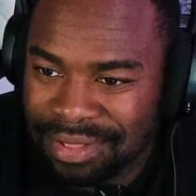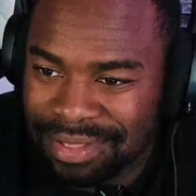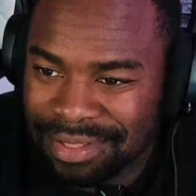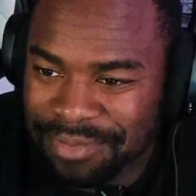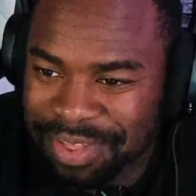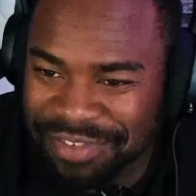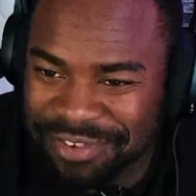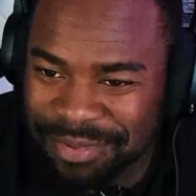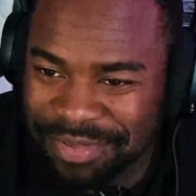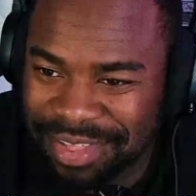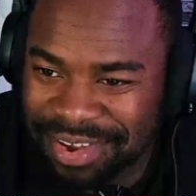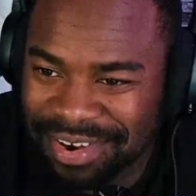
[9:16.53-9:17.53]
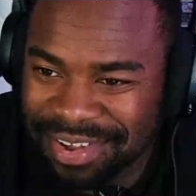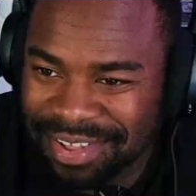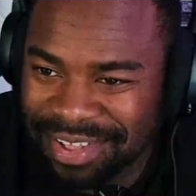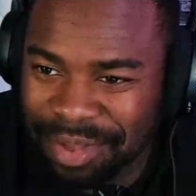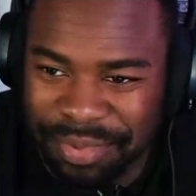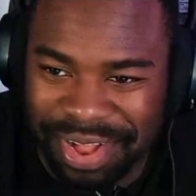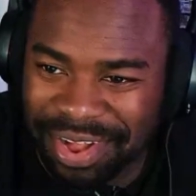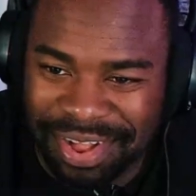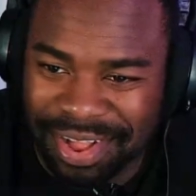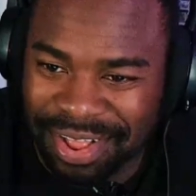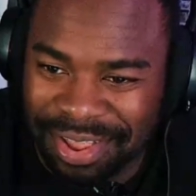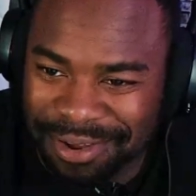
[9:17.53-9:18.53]
It'll be a jump scare. It'll be
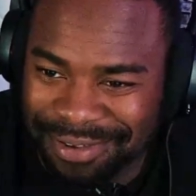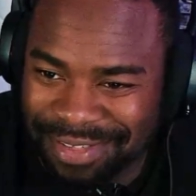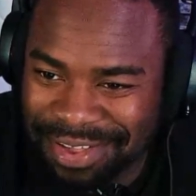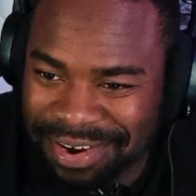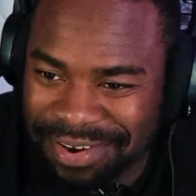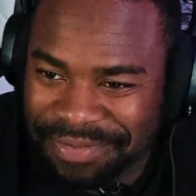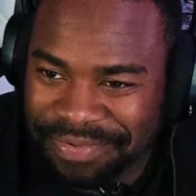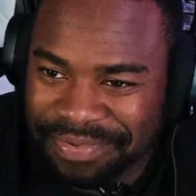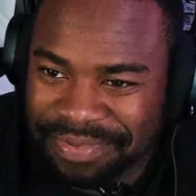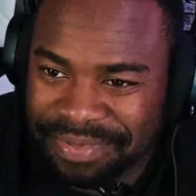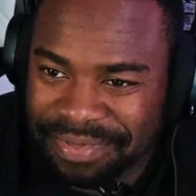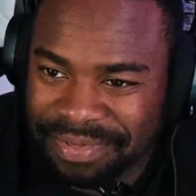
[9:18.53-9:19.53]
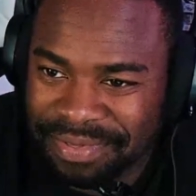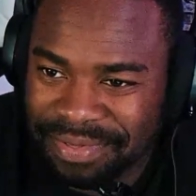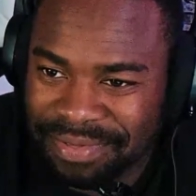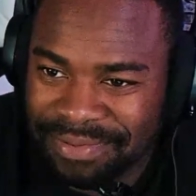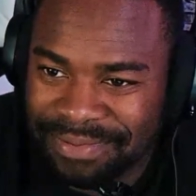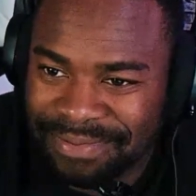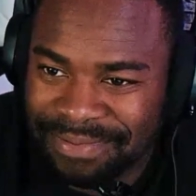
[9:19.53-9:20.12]
a alert scare. That one.